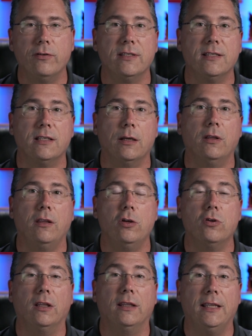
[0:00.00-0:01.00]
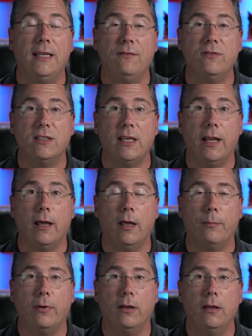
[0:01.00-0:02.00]
Is it something that you can leave set
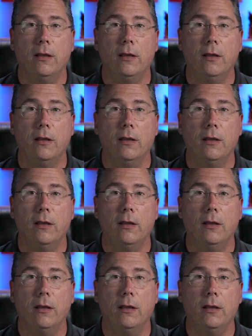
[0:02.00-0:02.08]
up?